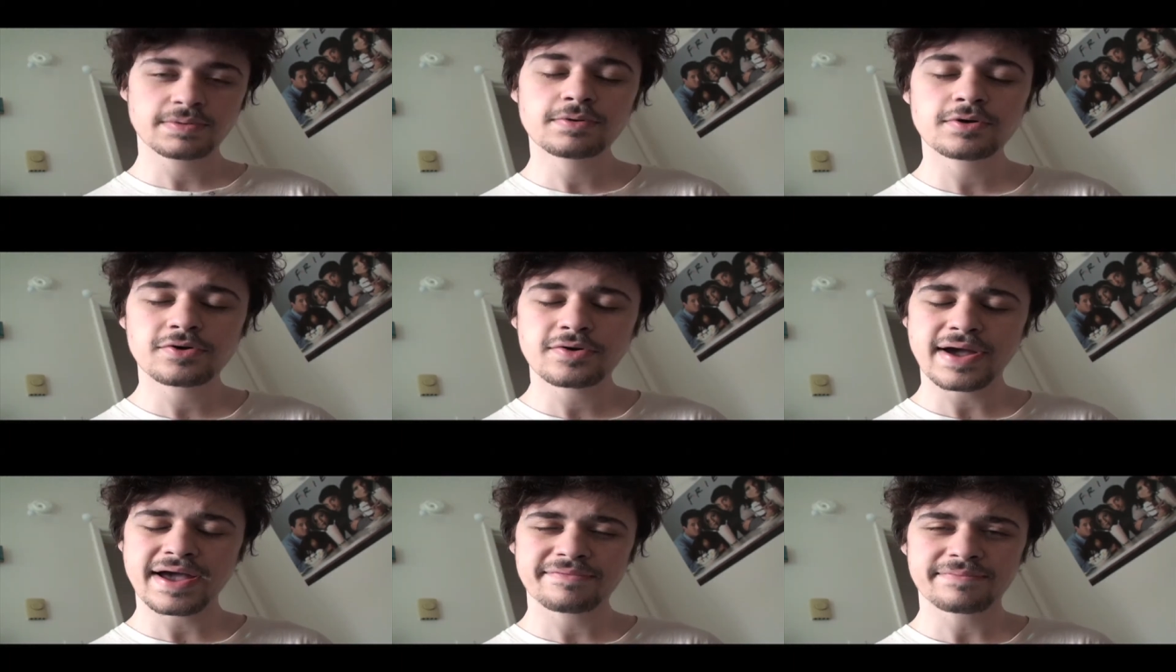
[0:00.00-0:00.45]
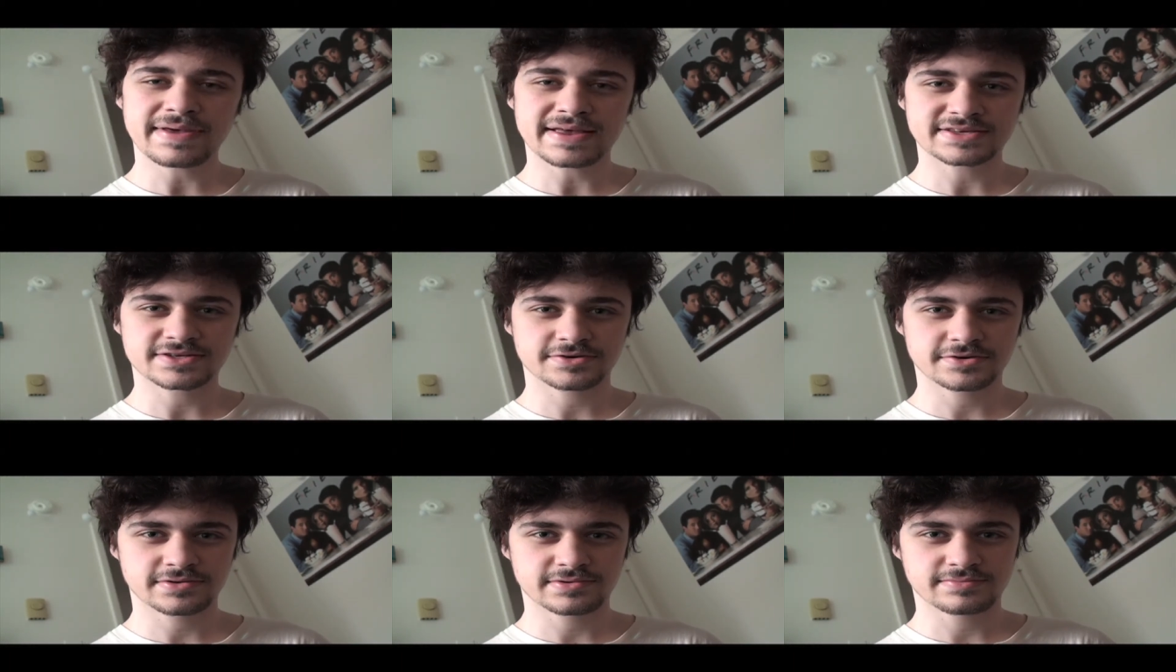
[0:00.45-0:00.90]
people who have
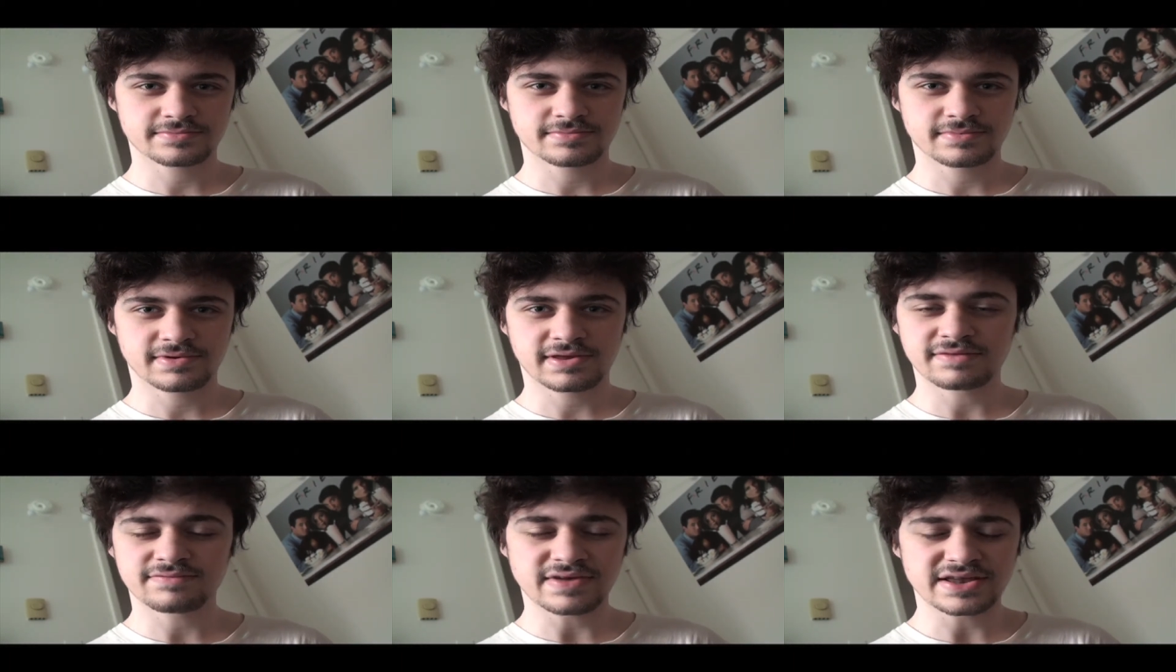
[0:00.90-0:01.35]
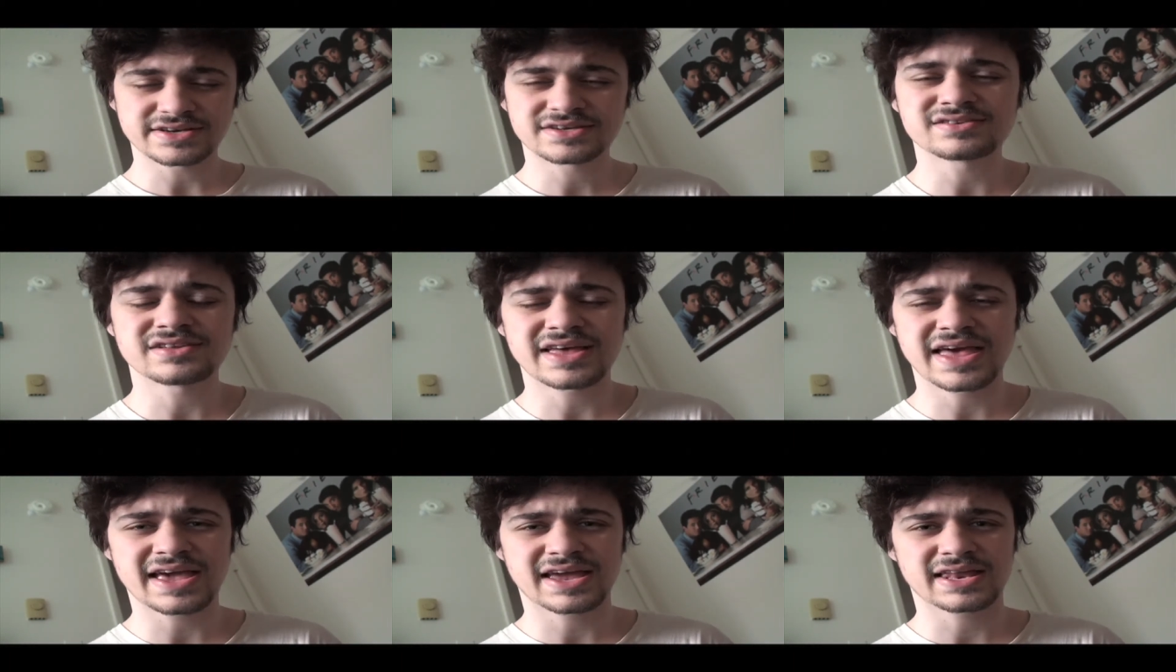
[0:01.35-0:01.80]
mastered
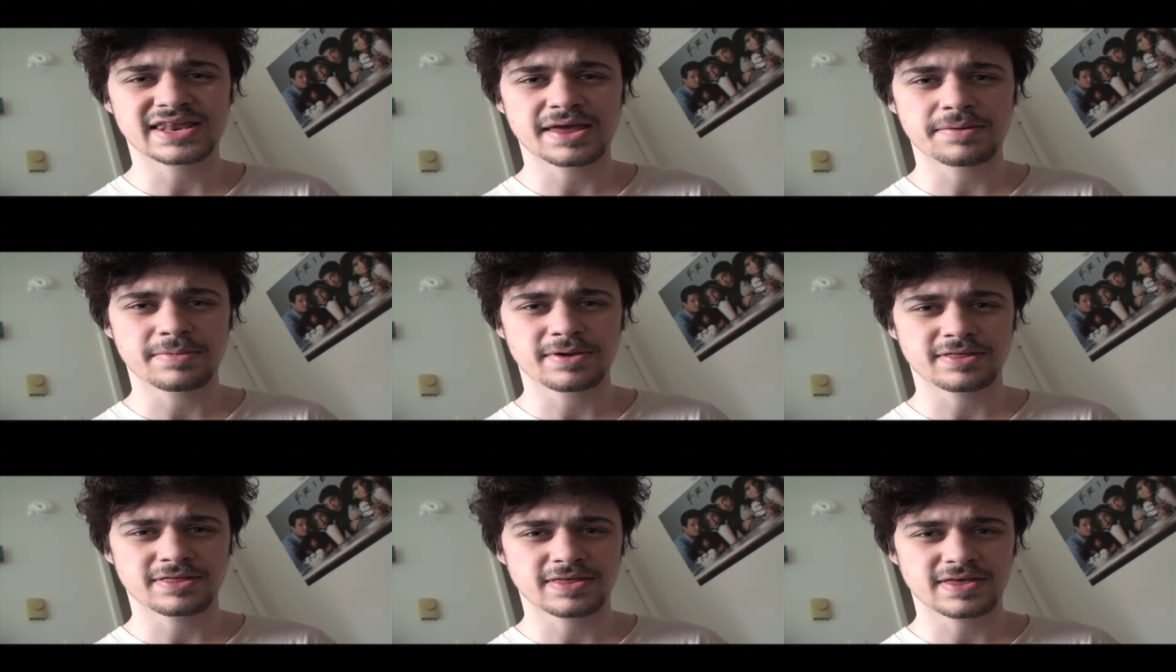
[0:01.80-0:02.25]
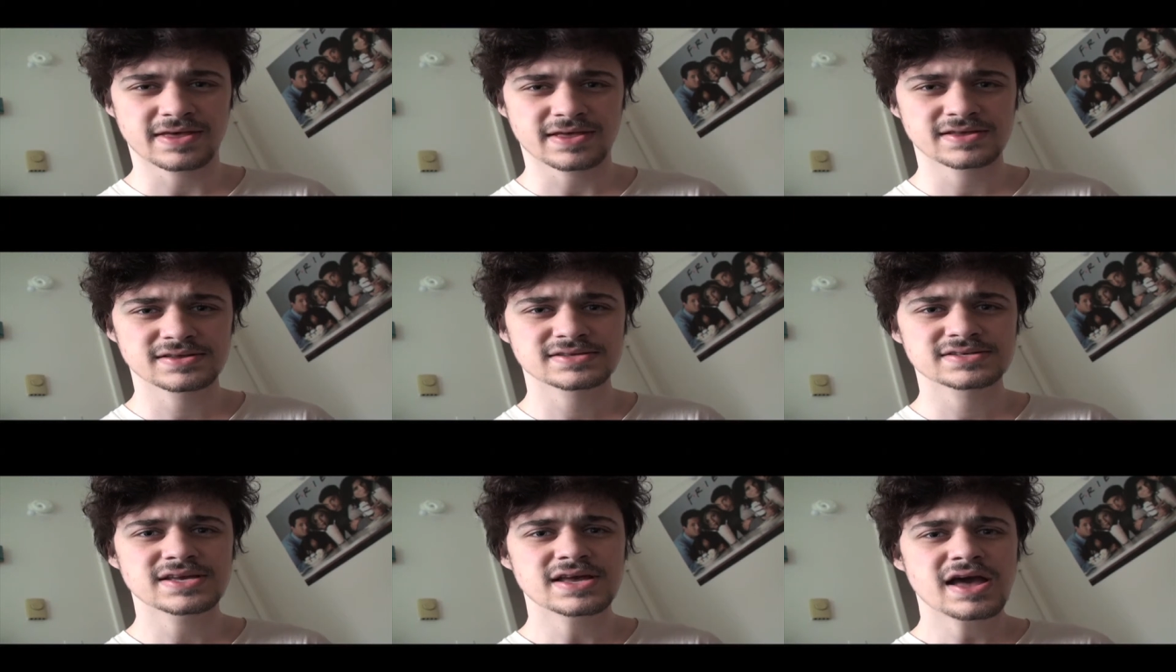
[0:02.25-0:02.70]
conventionally academic
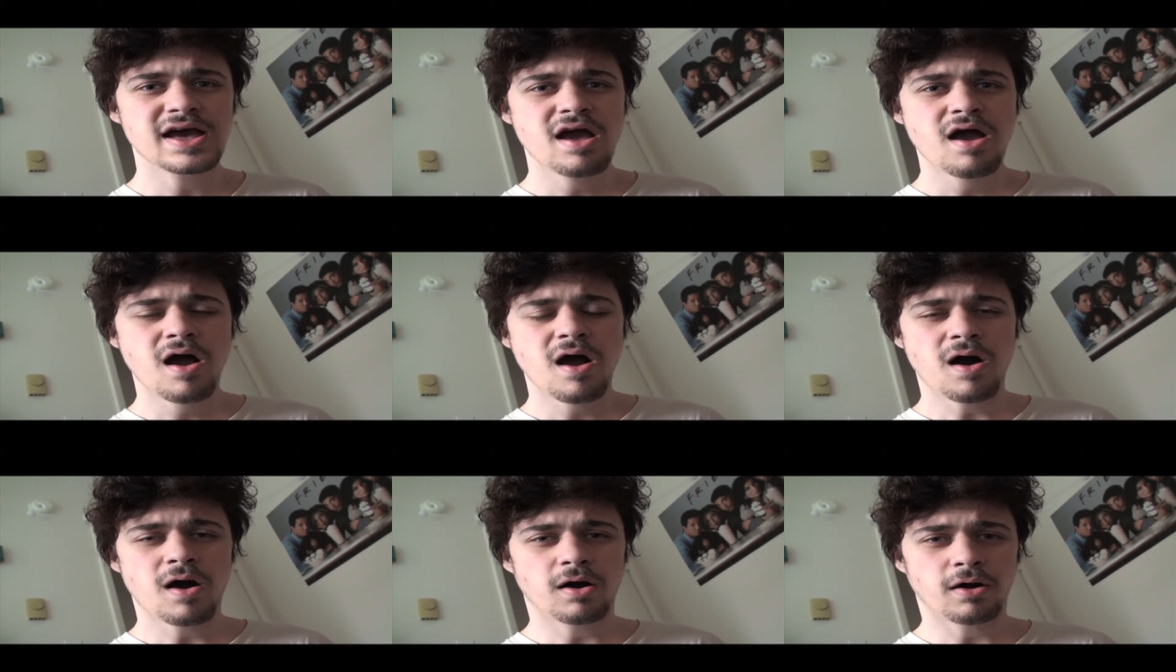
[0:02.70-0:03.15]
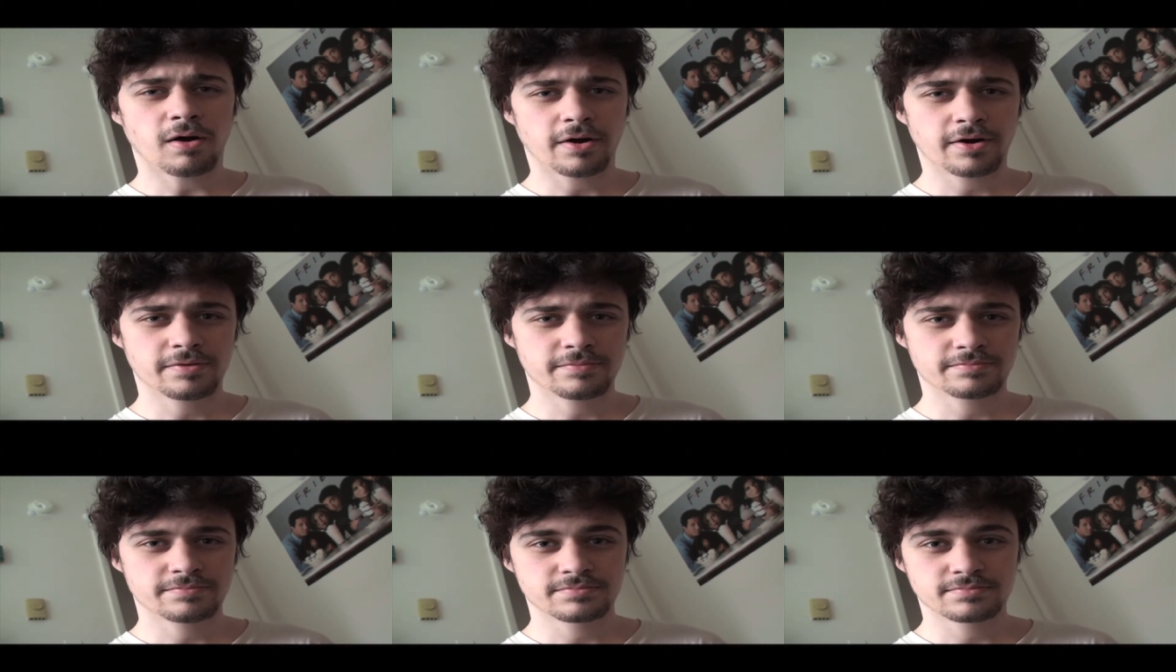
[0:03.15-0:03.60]
things
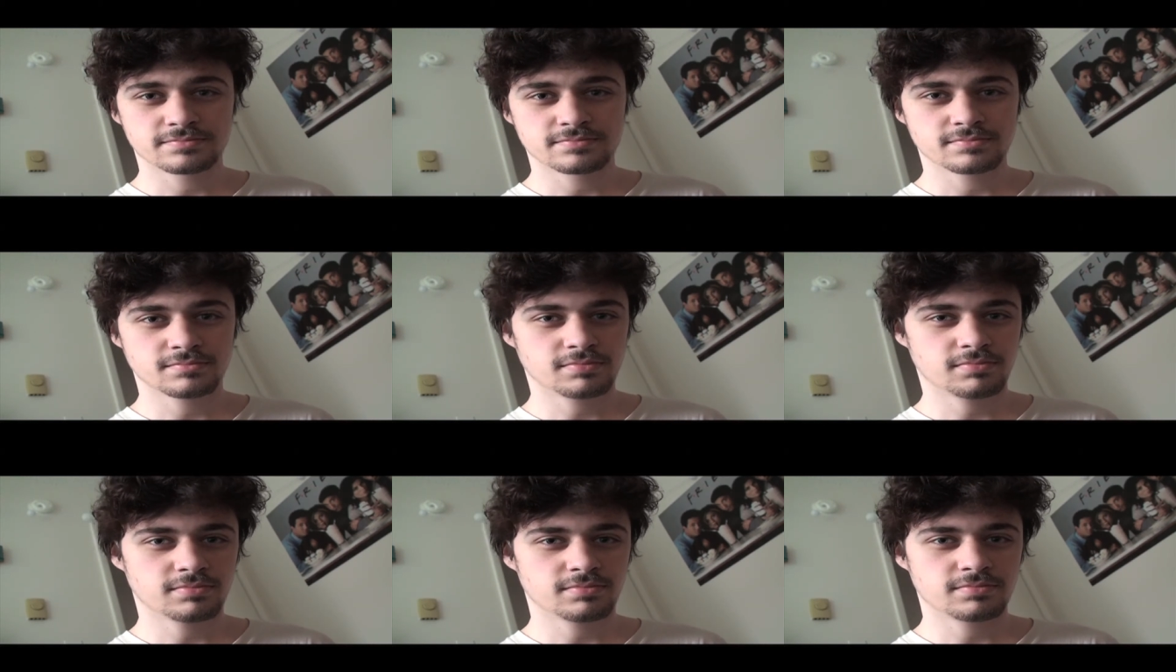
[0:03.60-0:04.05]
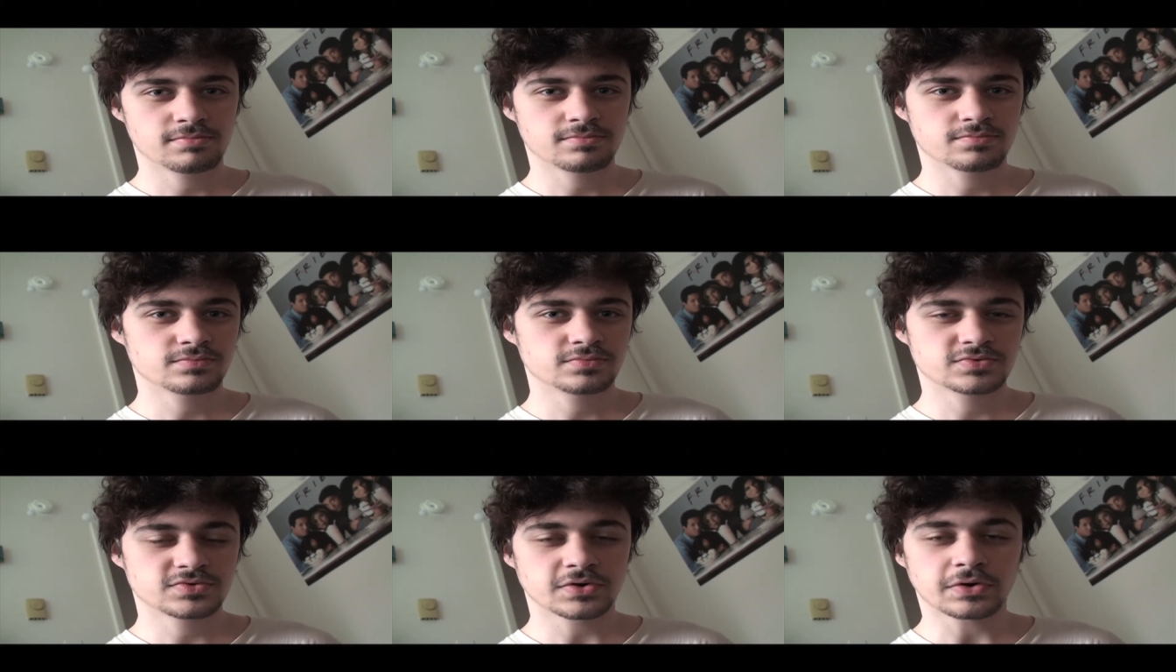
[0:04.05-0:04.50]
are
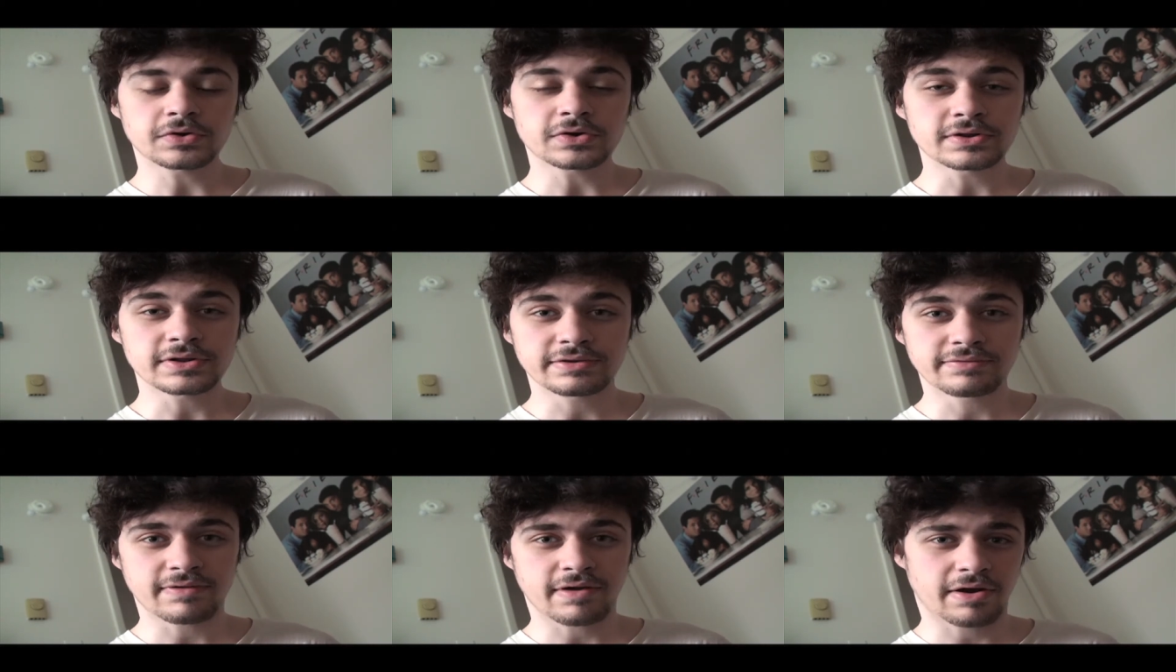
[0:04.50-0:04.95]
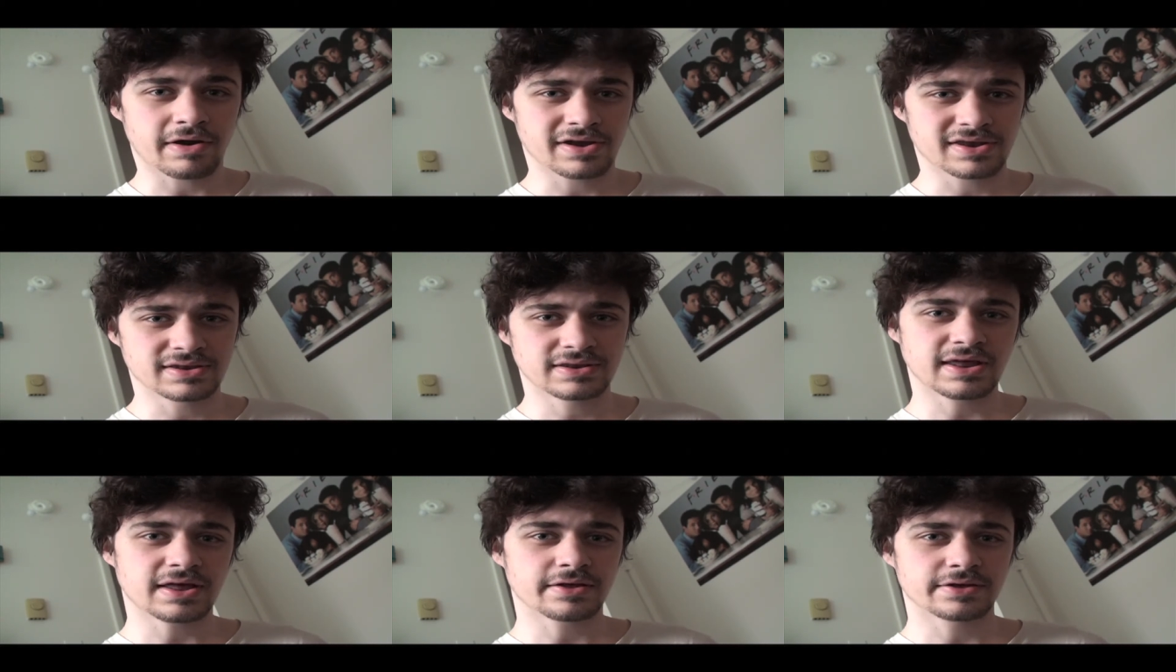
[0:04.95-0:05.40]
certainly
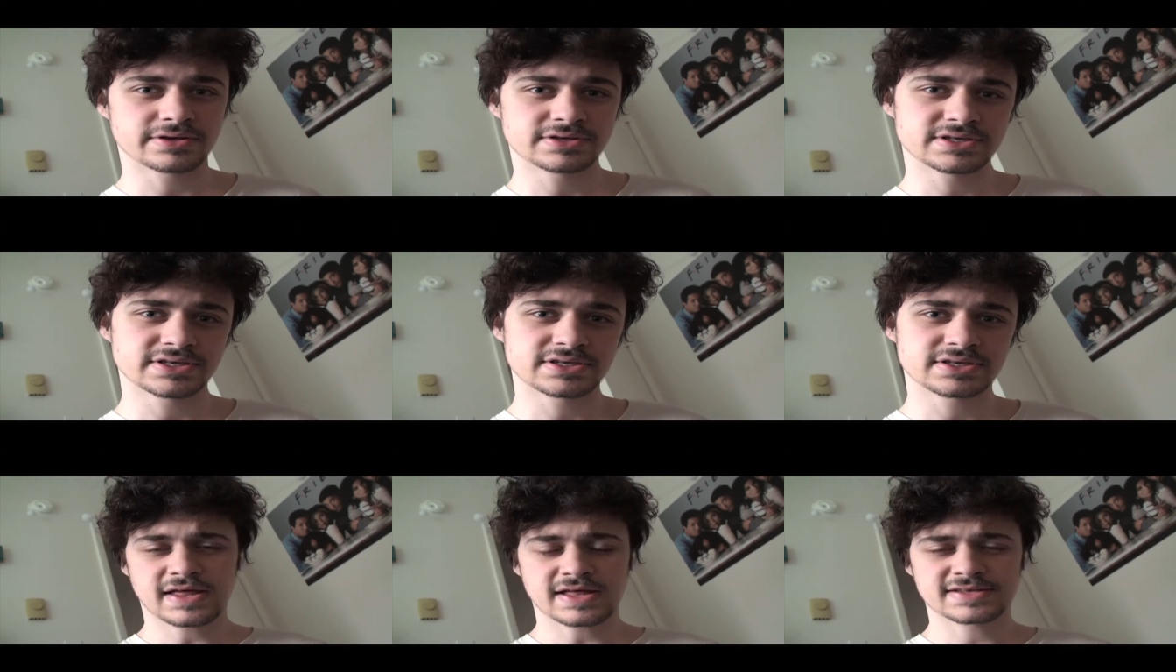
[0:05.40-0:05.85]
very intelligent.